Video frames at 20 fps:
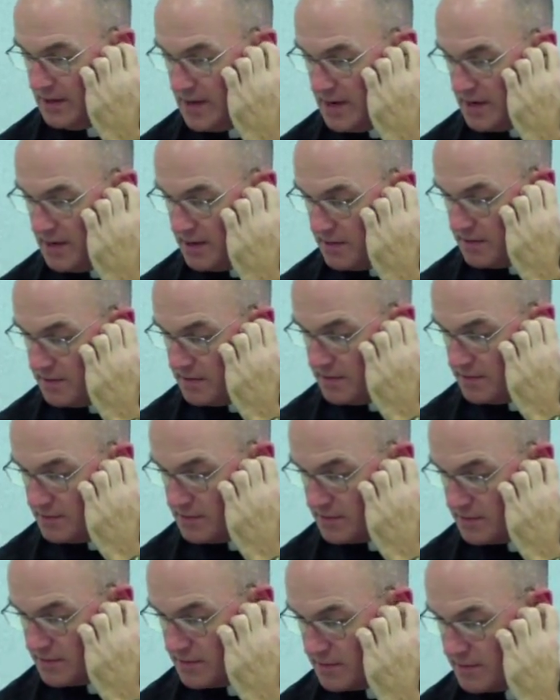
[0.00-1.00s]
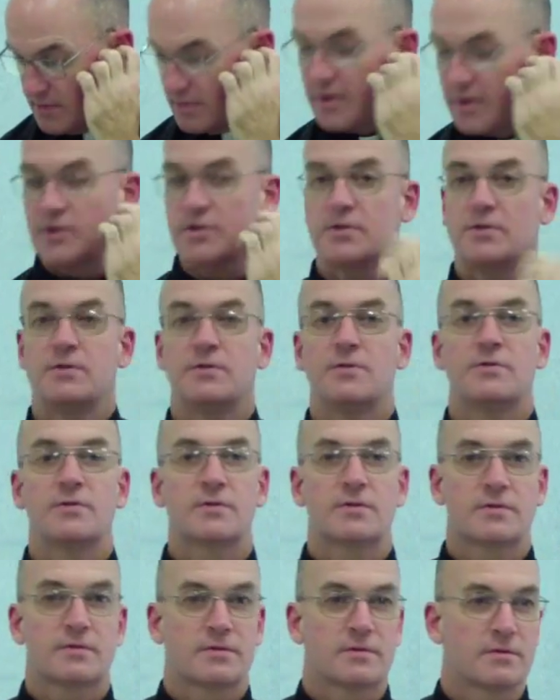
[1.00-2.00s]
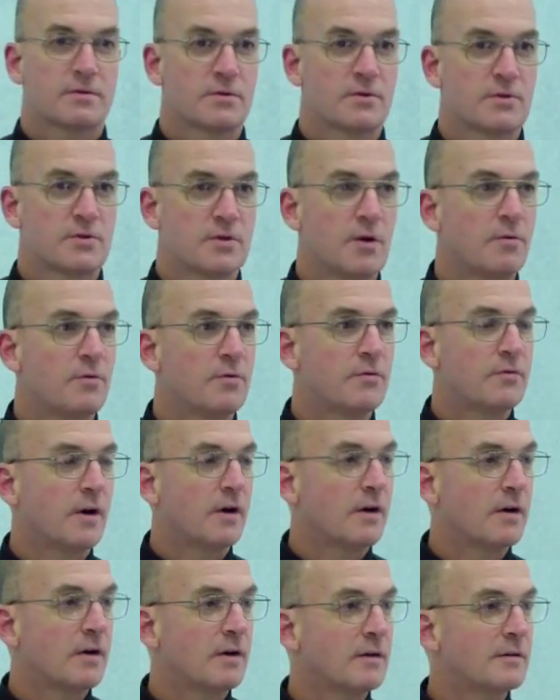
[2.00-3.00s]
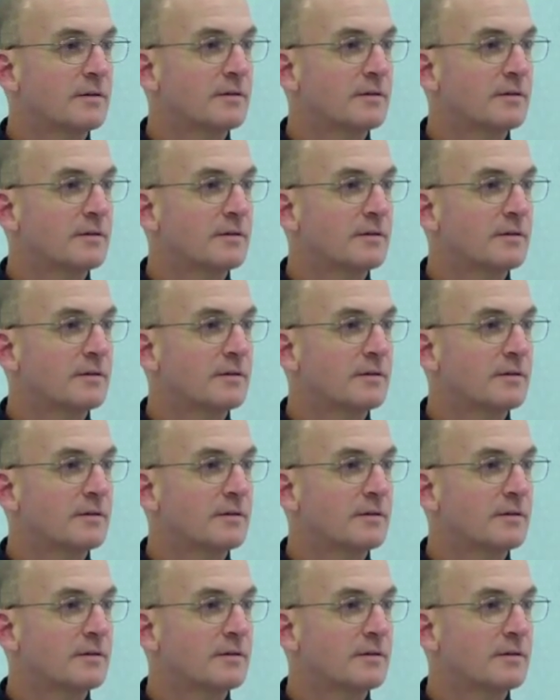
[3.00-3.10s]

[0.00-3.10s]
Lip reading: Now, questions so far?